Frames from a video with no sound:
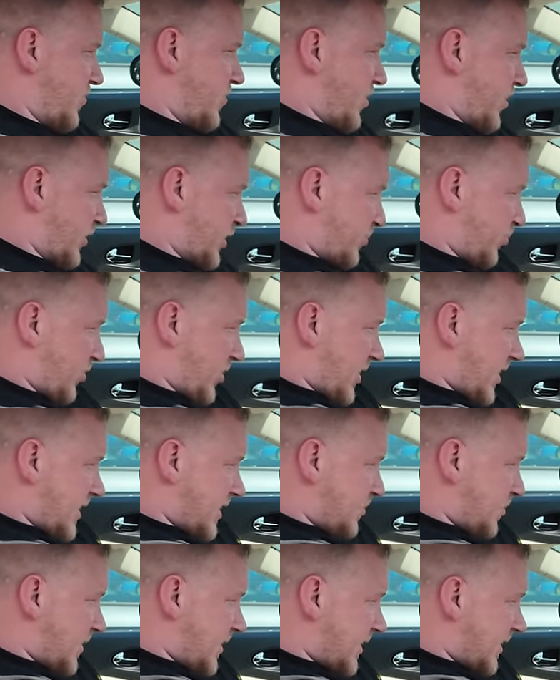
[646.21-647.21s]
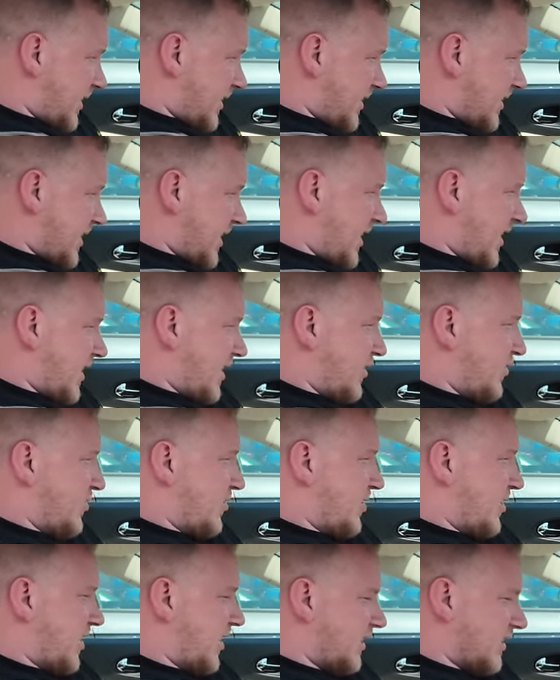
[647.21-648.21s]
not a surprise, but it does say
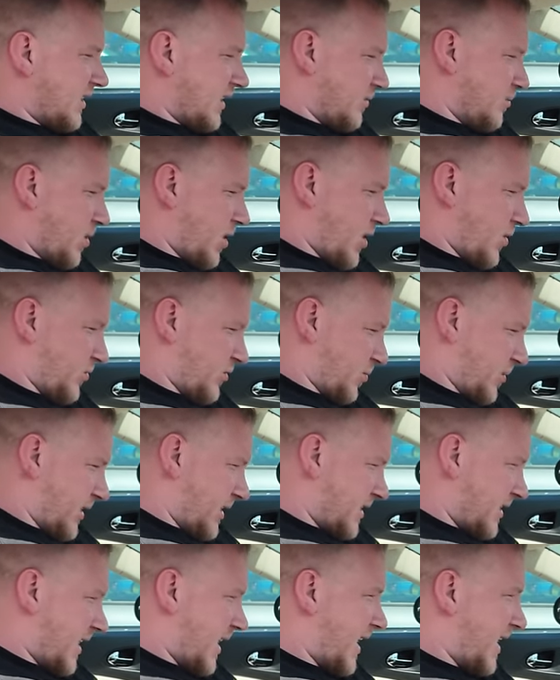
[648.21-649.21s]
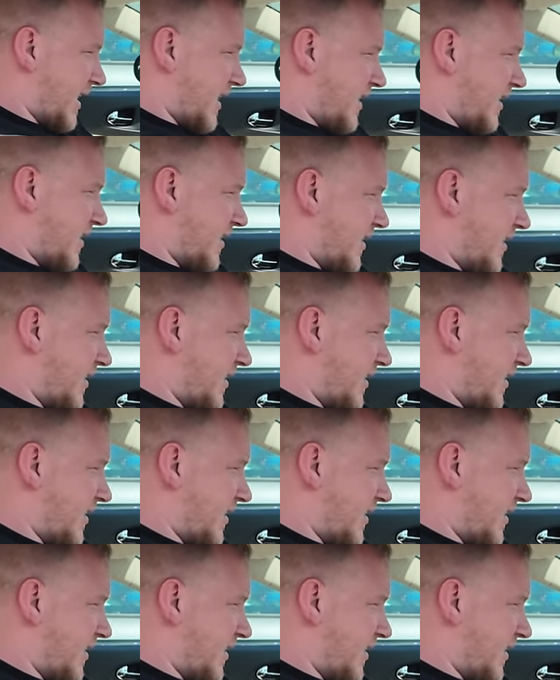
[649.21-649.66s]
119 miles, but is that